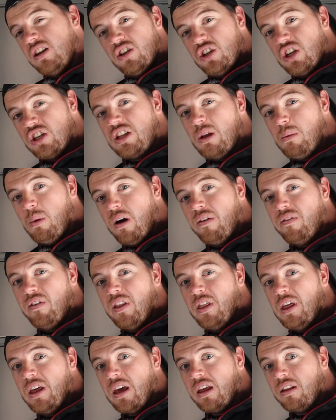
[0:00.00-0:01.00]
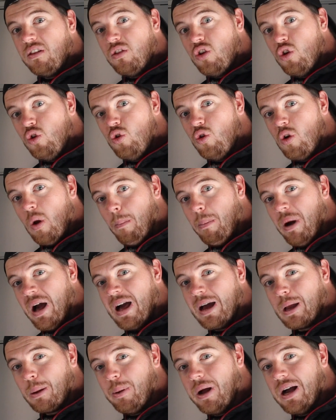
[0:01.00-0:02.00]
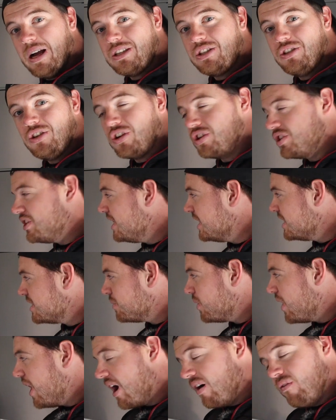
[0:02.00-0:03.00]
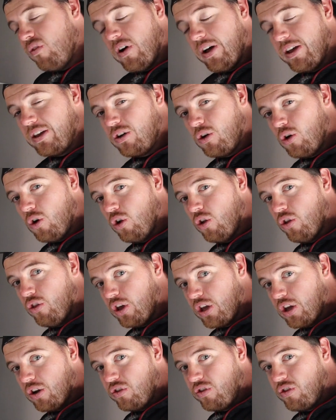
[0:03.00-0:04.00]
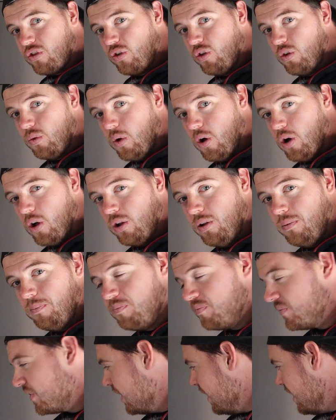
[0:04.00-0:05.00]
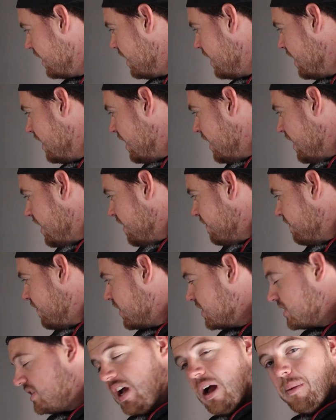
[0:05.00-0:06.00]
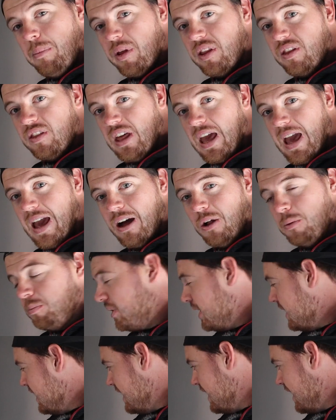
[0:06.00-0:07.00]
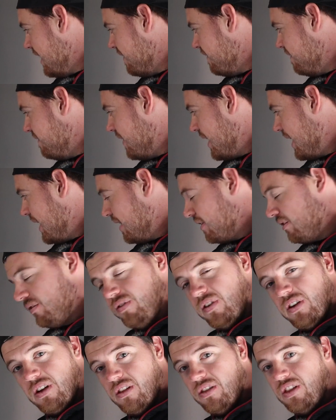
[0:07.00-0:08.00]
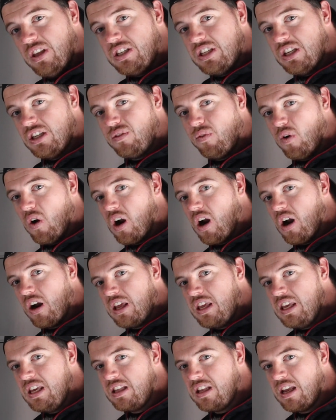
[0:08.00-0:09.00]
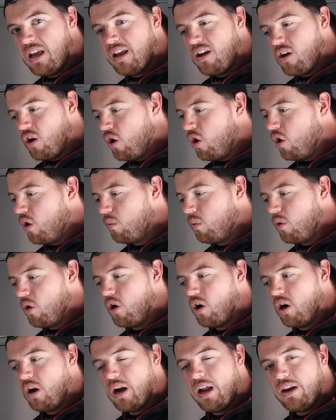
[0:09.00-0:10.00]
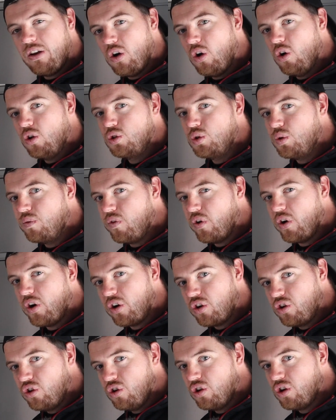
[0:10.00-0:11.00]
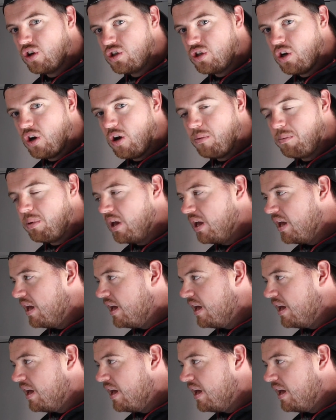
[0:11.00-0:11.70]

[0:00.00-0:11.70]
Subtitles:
Just above the two back passenger seats, we have what I call the control wall. First up, the LP valve. This is for our heating, hot water, and also for our cooker top.